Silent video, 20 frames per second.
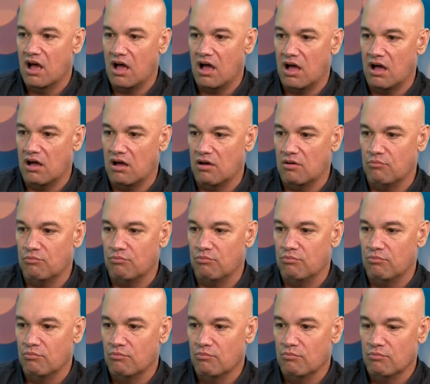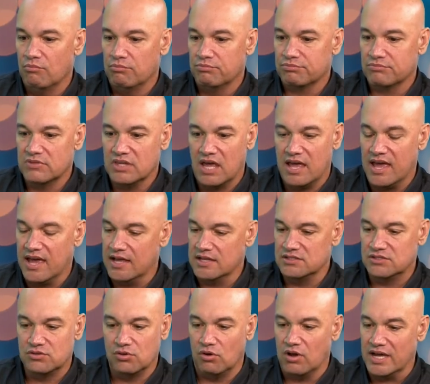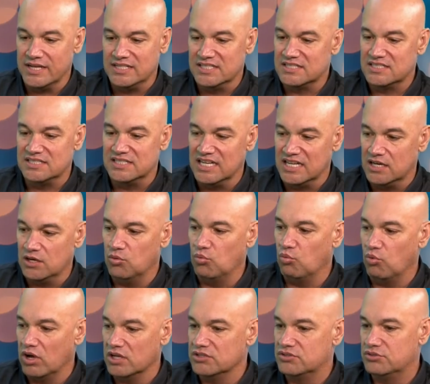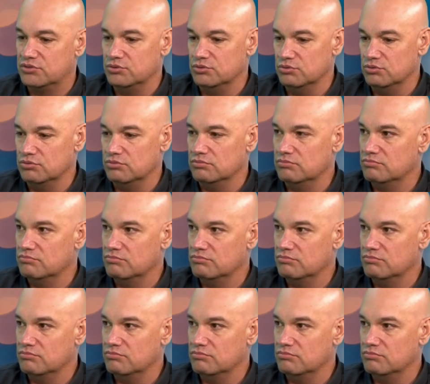Um, and so I just didn't want to. But was